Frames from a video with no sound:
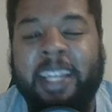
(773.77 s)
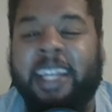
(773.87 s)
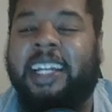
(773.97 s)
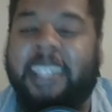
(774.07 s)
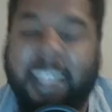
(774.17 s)

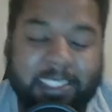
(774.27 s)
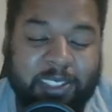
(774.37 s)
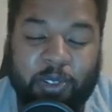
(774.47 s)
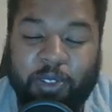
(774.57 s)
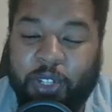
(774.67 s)
That's
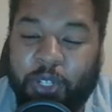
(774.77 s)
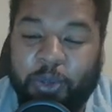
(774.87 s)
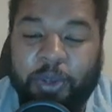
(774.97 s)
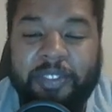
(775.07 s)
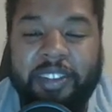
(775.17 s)
going to
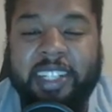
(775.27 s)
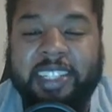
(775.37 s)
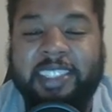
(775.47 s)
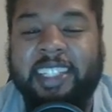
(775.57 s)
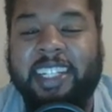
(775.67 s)
do it for
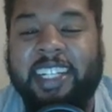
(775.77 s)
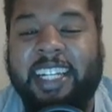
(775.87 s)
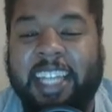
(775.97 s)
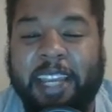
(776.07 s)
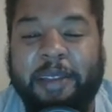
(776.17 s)
us here
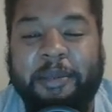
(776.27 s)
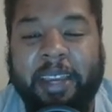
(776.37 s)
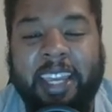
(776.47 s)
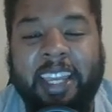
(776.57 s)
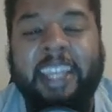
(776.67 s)
today,
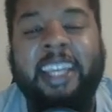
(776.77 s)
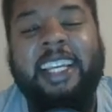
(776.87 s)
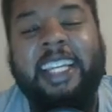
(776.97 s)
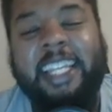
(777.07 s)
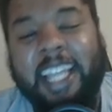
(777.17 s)
man.
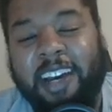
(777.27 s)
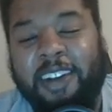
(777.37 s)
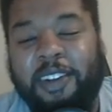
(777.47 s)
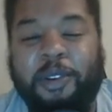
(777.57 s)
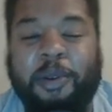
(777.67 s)
Y'all
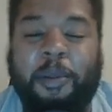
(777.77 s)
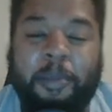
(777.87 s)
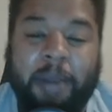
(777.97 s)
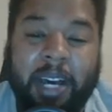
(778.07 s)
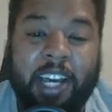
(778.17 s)
know the
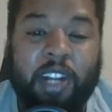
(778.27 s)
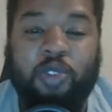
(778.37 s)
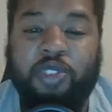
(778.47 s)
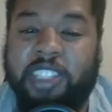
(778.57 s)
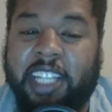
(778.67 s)
motto.
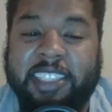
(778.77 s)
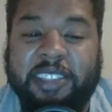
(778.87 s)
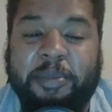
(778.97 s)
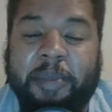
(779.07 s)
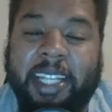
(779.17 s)
Chances
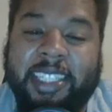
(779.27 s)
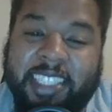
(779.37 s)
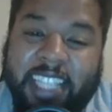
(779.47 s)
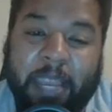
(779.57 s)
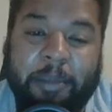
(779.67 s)
make
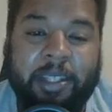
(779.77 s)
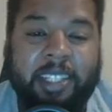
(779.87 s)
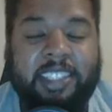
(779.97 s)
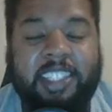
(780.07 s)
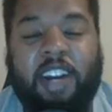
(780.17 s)

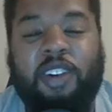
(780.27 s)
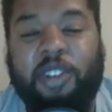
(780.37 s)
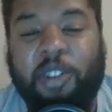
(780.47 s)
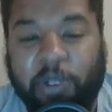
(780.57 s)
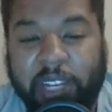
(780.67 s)
champions. Y'all
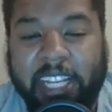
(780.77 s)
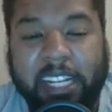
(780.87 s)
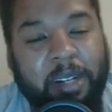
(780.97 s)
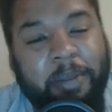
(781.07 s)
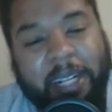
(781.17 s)
green
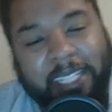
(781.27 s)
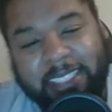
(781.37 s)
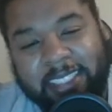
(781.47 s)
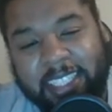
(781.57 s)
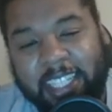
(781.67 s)
up. I'll
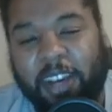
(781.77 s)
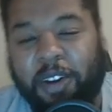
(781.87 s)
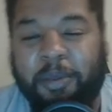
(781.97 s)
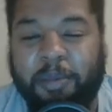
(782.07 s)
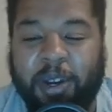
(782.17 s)
see y'all
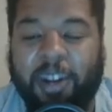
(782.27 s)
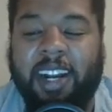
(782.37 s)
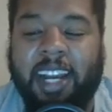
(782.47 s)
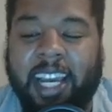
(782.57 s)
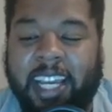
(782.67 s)
tomorrow,
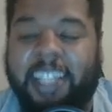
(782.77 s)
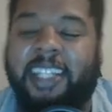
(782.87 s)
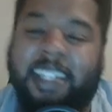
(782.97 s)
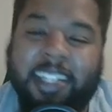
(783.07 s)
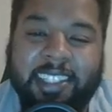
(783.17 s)
all right?
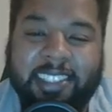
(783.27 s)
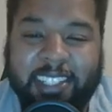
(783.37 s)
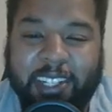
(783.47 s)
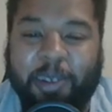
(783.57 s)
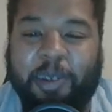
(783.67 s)
Let's
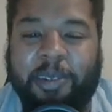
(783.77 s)
go.